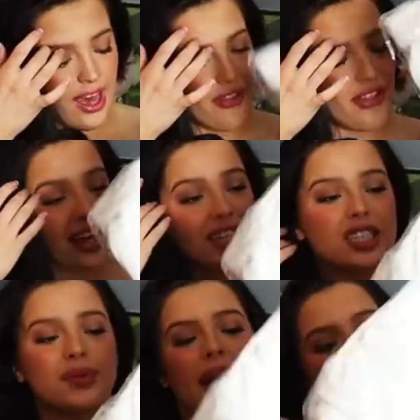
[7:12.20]
This
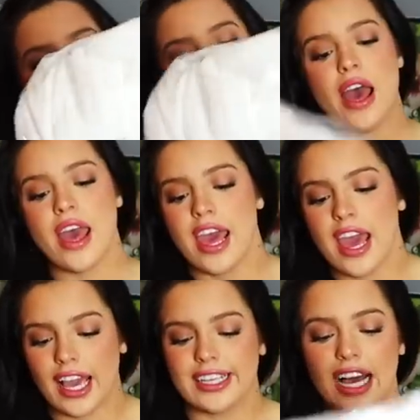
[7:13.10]
sweater
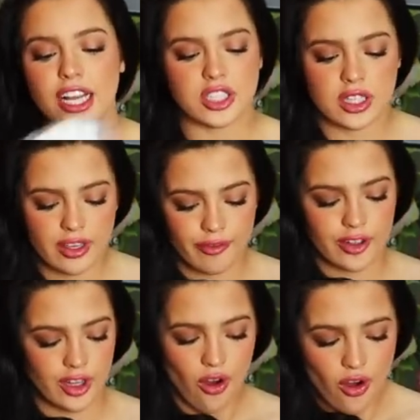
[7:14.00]
is actually
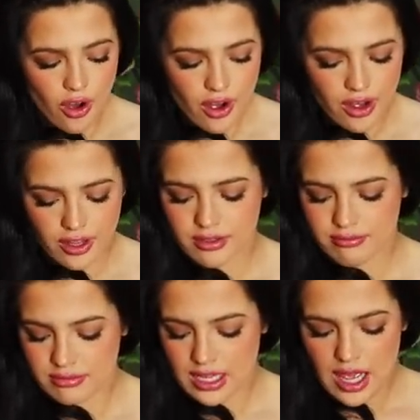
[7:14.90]
velour,
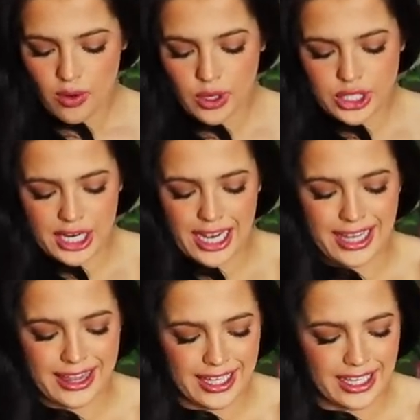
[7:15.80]
which
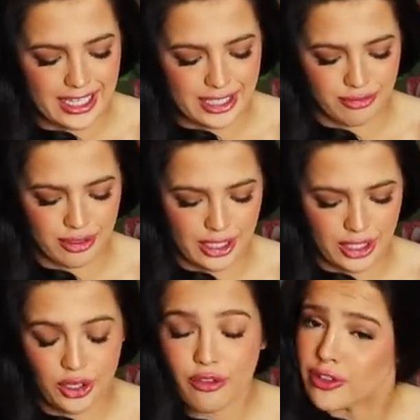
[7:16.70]
I think is really
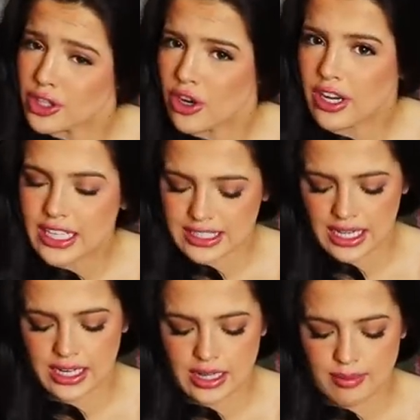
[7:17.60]
cute. Velour is
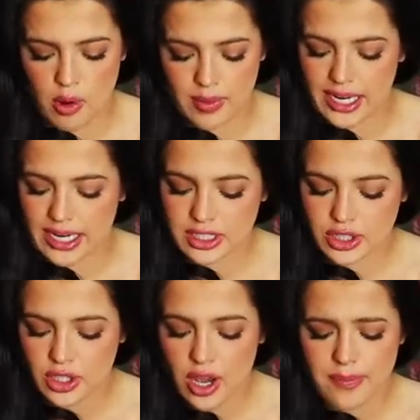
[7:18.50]
in at the moment, and I
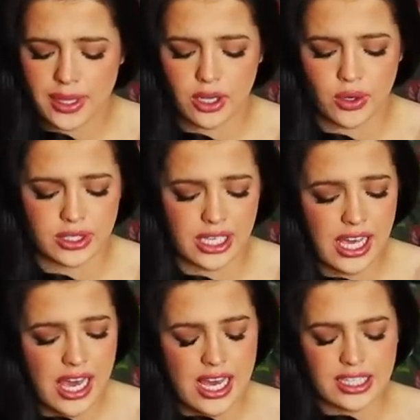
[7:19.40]
just thought it'd be cozy
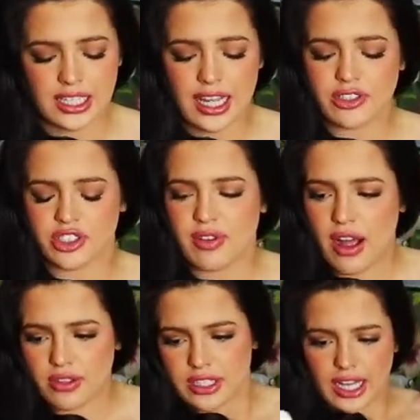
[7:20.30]
to lounge
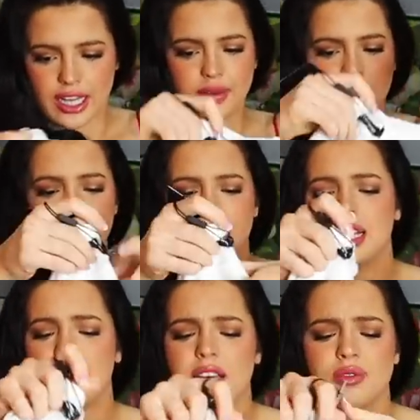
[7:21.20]
around in, and it was in the
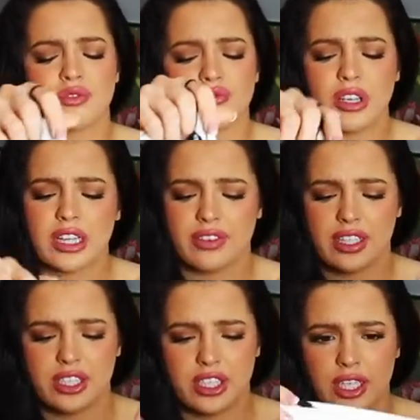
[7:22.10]
sale and it was really,
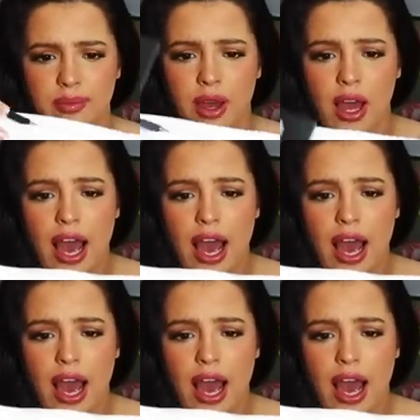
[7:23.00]
really cheap.